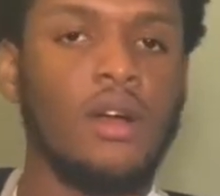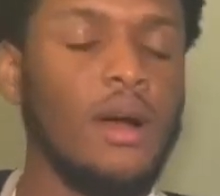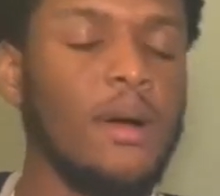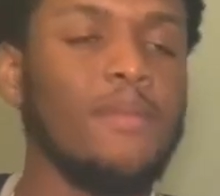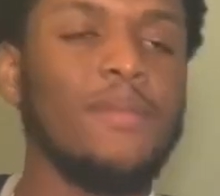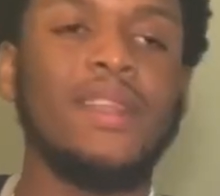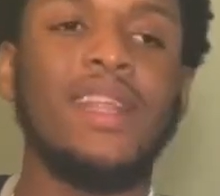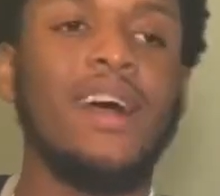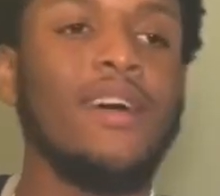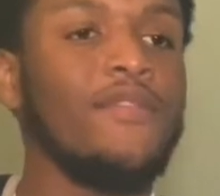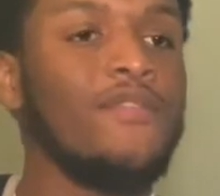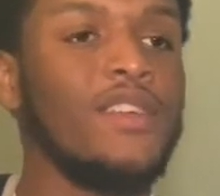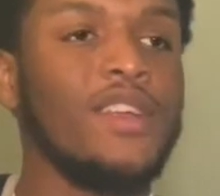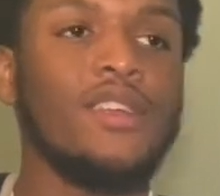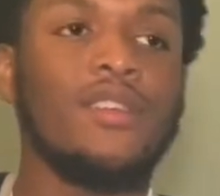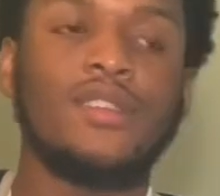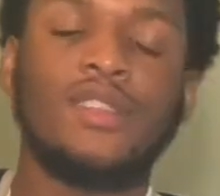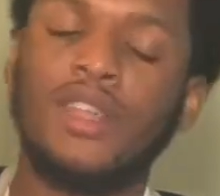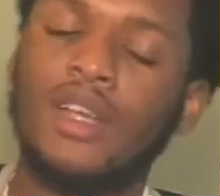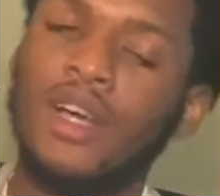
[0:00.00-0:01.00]
I mean, not
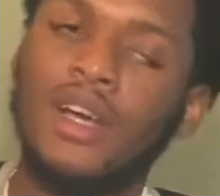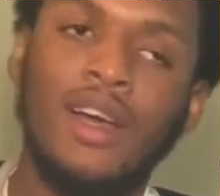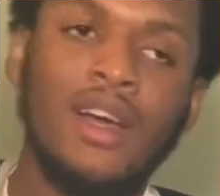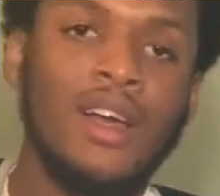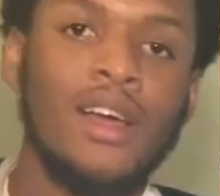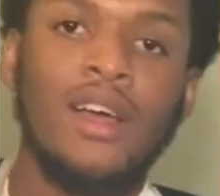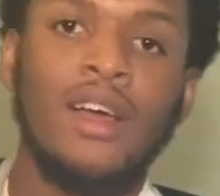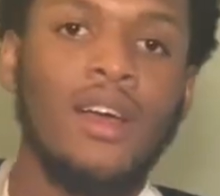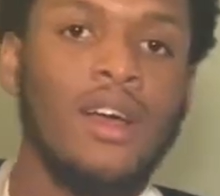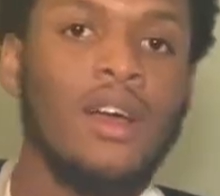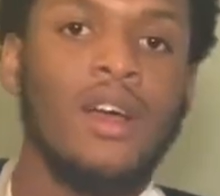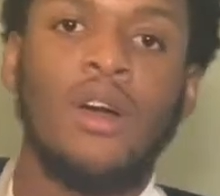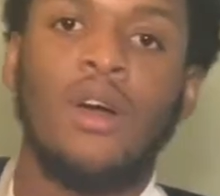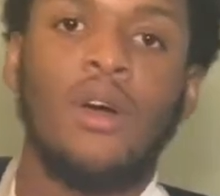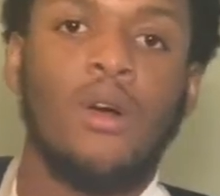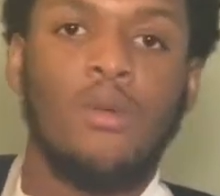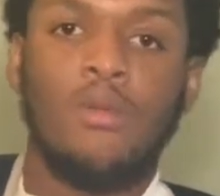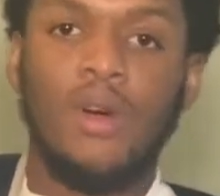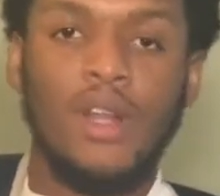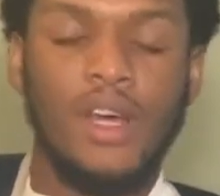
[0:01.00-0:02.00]
videos,
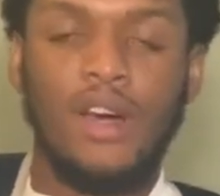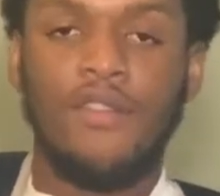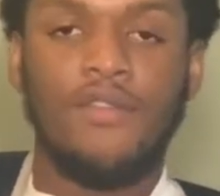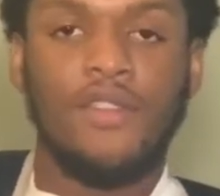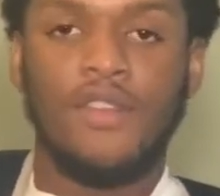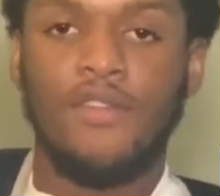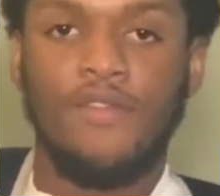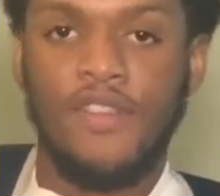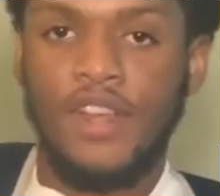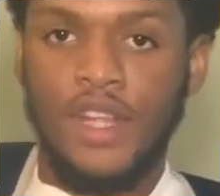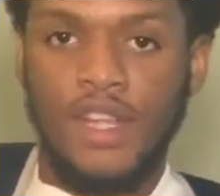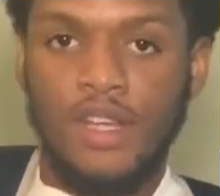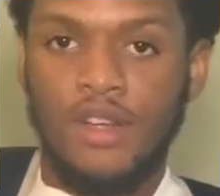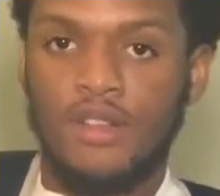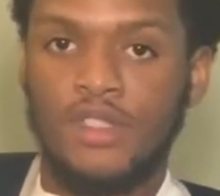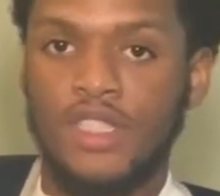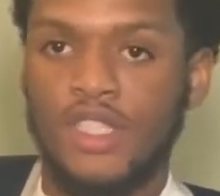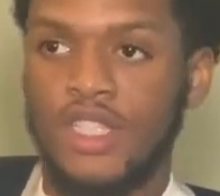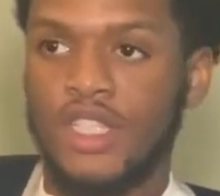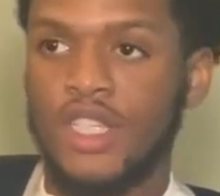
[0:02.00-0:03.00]
whatever, video
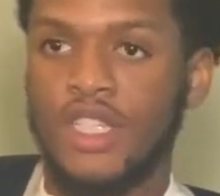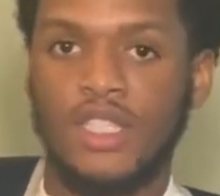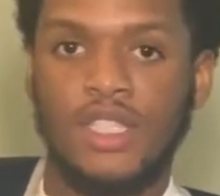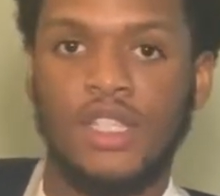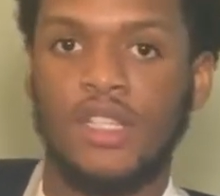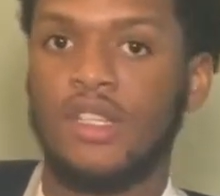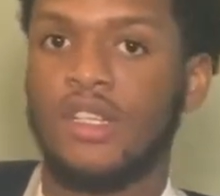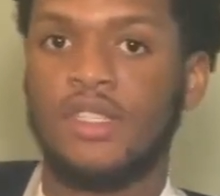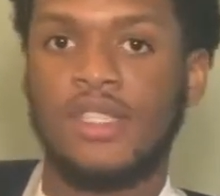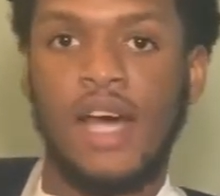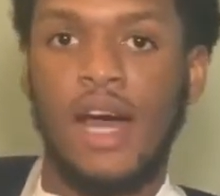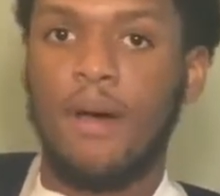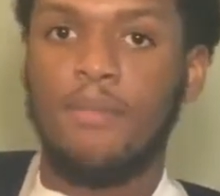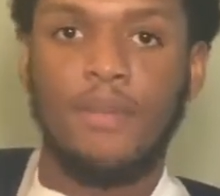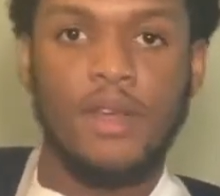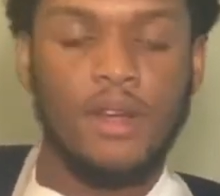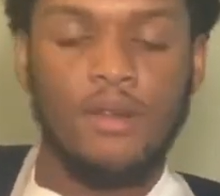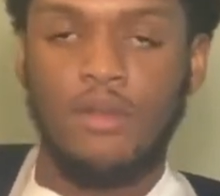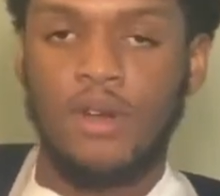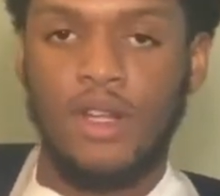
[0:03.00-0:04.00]
suggestion,
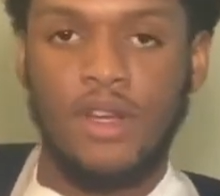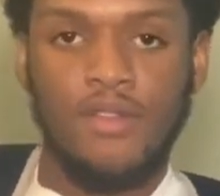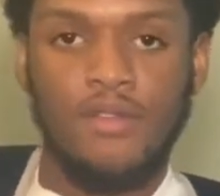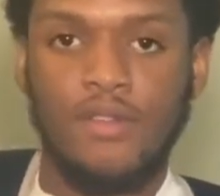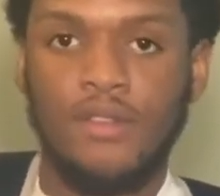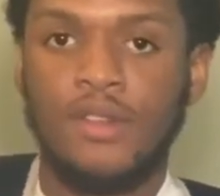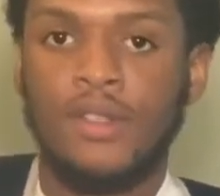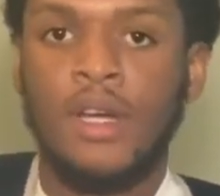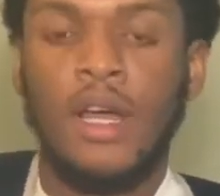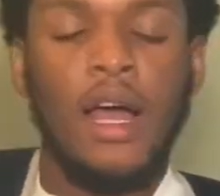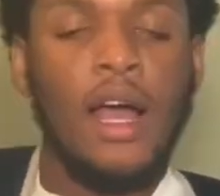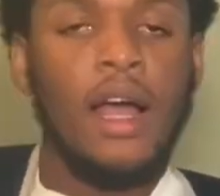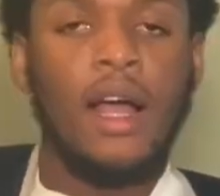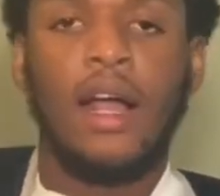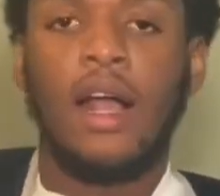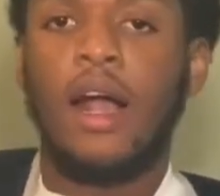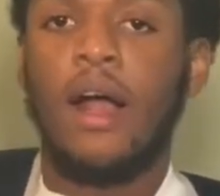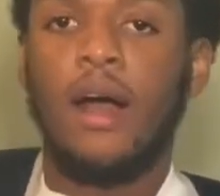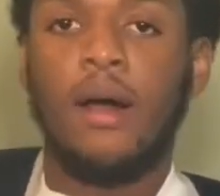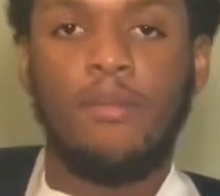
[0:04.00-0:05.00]
topic, whatever.
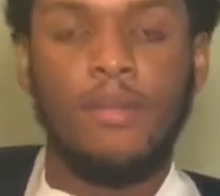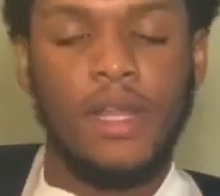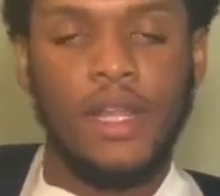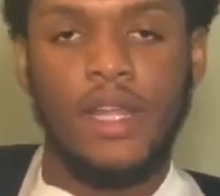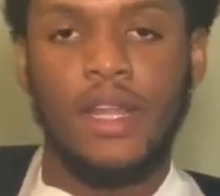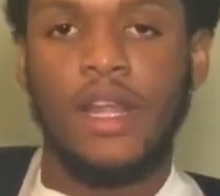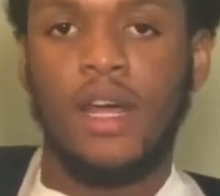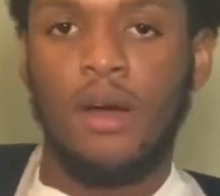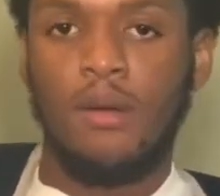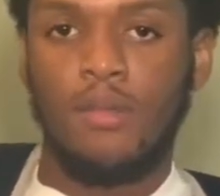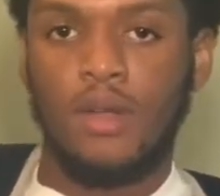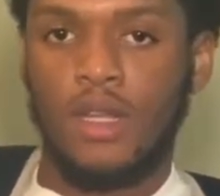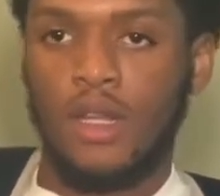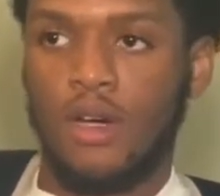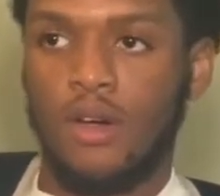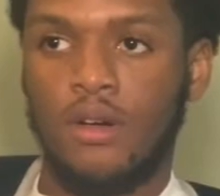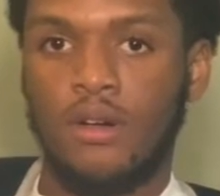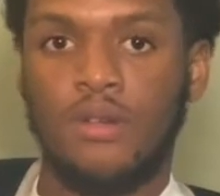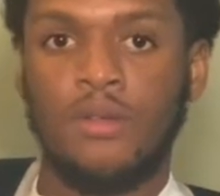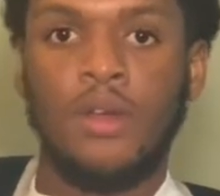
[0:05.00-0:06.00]
Comment it down
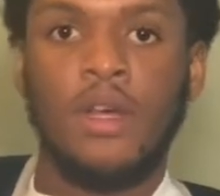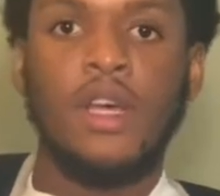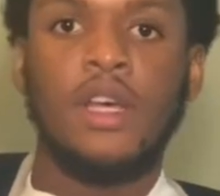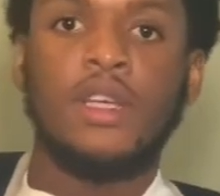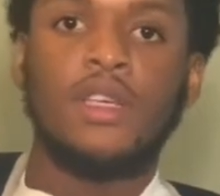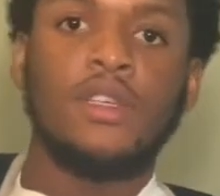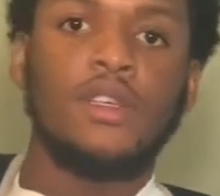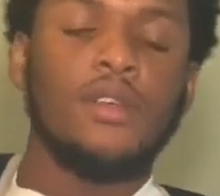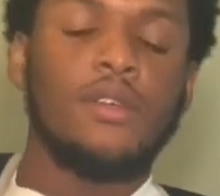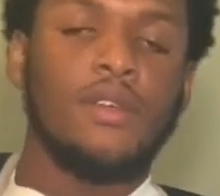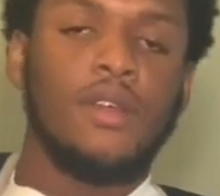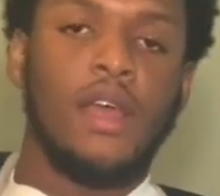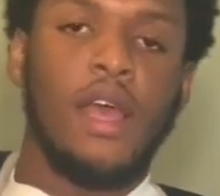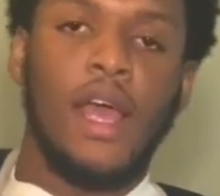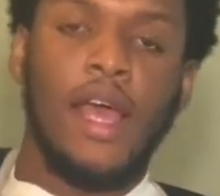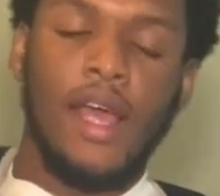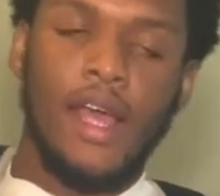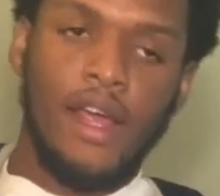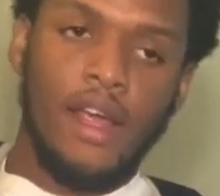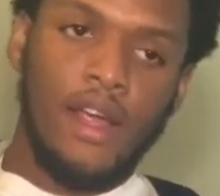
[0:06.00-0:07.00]
below.
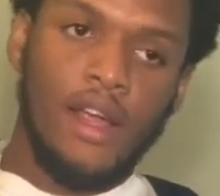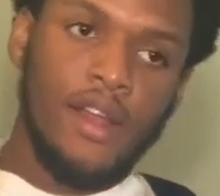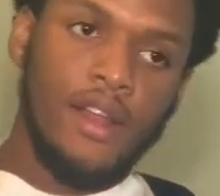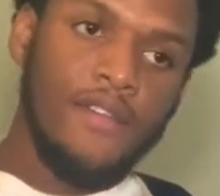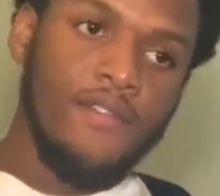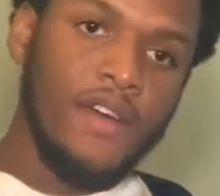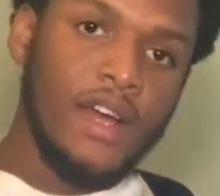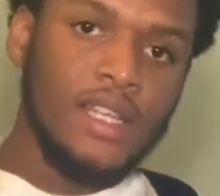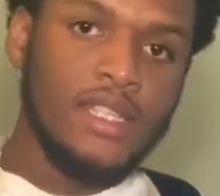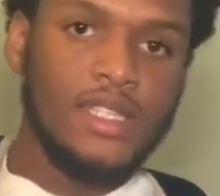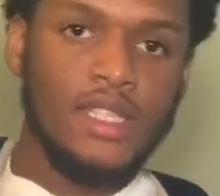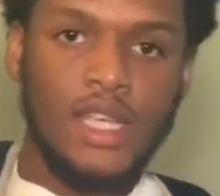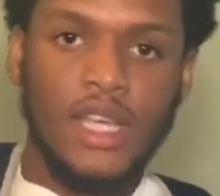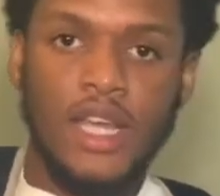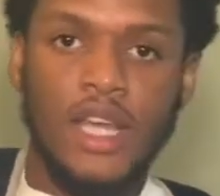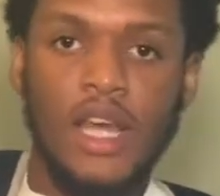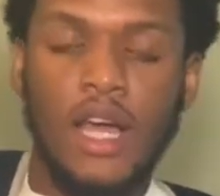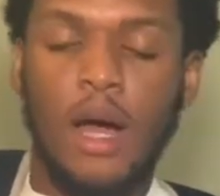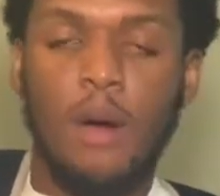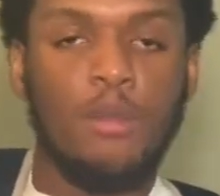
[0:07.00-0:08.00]
And if I
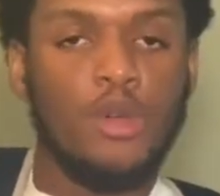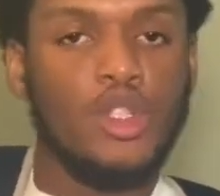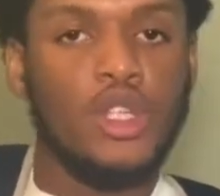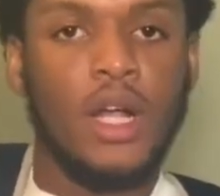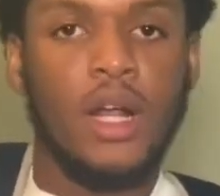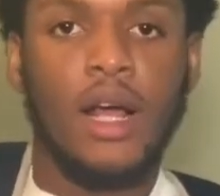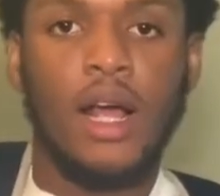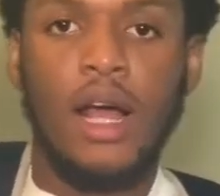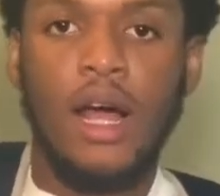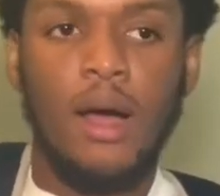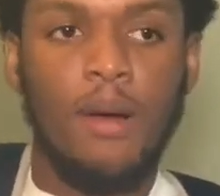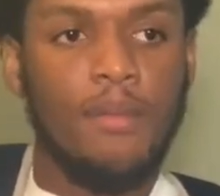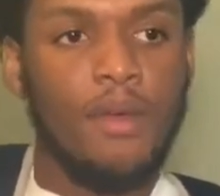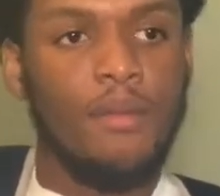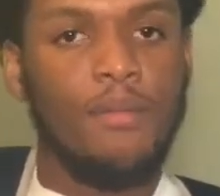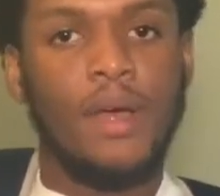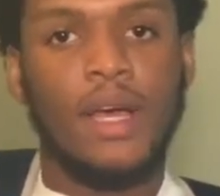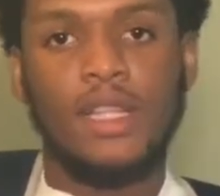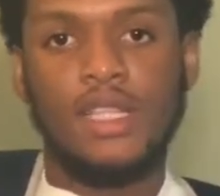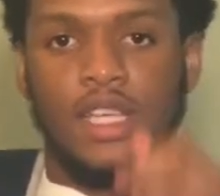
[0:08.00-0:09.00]
see it, I'm gonna try to comment
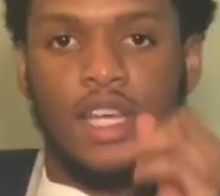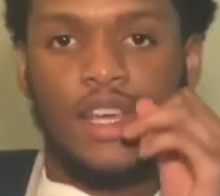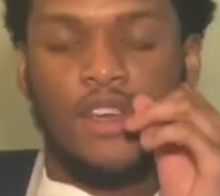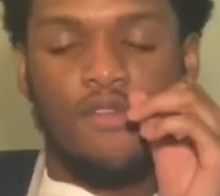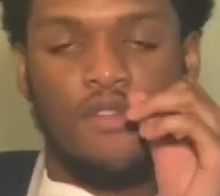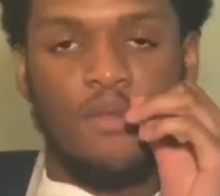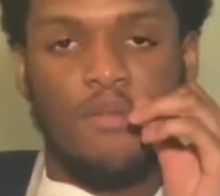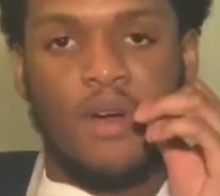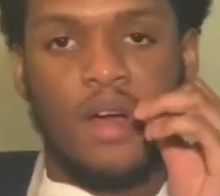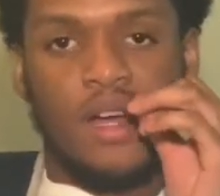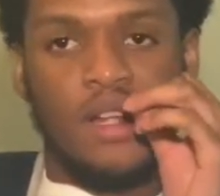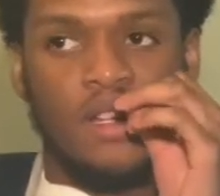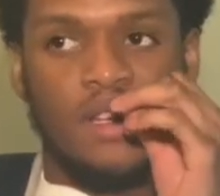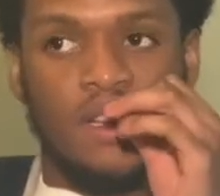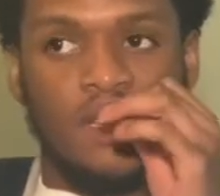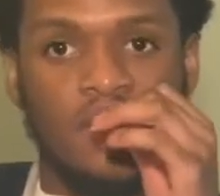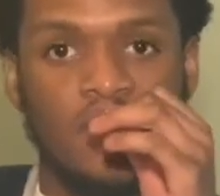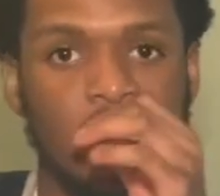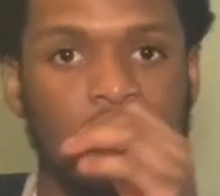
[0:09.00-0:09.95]
back to everybody.